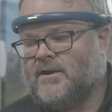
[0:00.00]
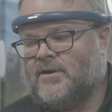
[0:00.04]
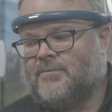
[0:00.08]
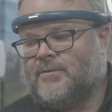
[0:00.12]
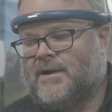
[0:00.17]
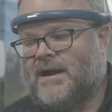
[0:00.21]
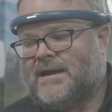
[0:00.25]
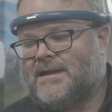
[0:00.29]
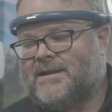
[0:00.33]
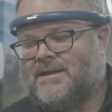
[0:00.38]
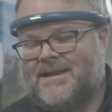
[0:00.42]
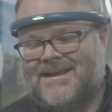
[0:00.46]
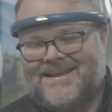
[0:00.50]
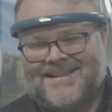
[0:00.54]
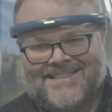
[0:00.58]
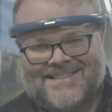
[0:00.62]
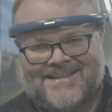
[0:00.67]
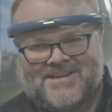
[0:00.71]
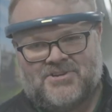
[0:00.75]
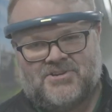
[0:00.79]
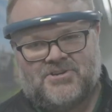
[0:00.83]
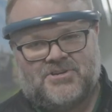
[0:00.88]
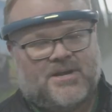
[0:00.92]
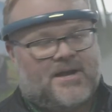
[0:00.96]
I can hit this
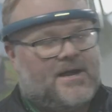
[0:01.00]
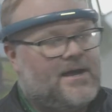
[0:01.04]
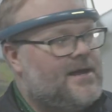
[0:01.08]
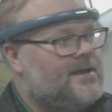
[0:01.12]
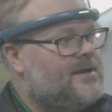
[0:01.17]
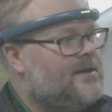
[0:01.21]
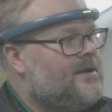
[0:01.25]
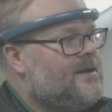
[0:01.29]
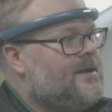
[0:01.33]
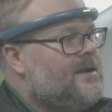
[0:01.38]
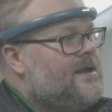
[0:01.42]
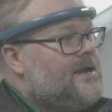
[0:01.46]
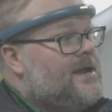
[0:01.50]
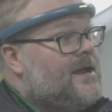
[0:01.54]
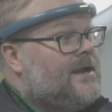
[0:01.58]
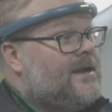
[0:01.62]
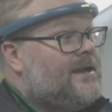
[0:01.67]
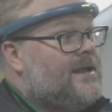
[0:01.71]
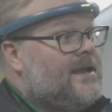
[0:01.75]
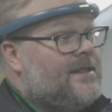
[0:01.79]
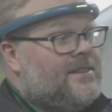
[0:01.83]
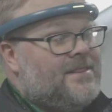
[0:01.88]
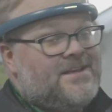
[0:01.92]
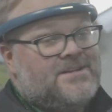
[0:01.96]
shot? And
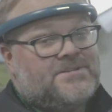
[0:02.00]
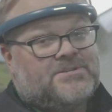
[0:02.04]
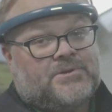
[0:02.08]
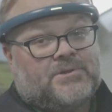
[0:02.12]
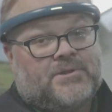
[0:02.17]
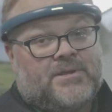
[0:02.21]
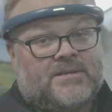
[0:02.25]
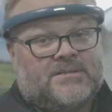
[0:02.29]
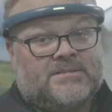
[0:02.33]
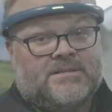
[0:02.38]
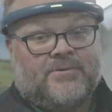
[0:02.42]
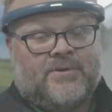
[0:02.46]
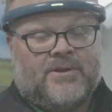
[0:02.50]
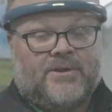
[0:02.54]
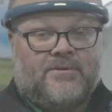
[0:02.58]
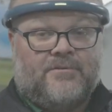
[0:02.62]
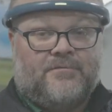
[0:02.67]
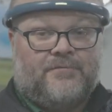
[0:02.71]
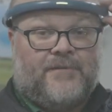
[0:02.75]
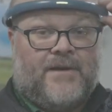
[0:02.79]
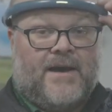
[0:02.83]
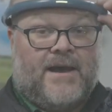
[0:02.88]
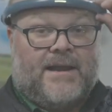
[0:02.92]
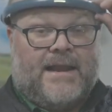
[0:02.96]
again, these are things that we can
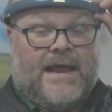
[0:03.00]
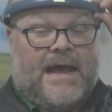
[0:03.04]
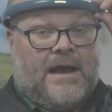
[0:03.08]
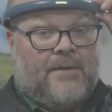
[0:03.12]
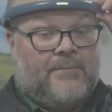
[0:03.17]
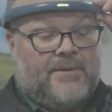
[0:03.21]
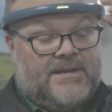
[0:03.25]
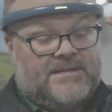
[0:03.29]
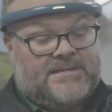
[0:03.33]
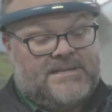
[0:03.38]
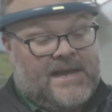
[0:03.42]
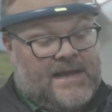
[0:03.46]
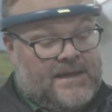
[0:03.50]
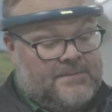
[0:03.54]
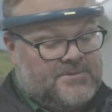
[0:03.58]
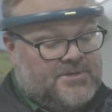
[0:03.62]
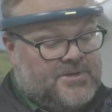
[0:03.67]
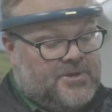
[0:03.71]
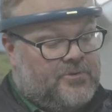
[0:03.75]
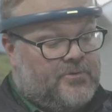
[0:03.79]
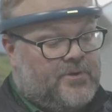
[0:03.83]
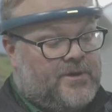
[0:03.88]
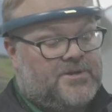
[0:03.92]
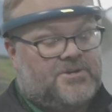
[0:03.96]
define. How many times can
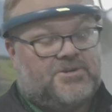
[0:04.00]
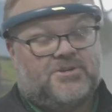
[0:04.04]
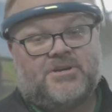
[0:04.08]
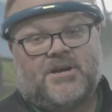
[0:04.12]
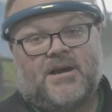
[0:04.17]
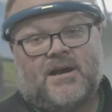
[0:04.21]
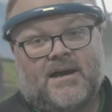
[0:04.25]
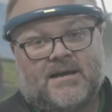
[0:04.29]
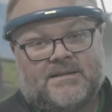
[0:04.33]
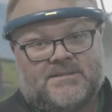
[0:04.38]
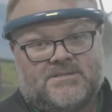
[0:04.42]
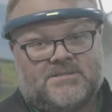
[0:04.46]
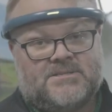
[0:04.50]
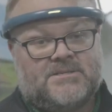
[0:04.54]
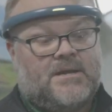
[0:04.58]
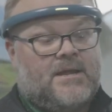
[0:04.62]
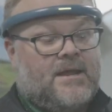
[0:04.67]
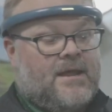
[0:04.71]
you hit shots?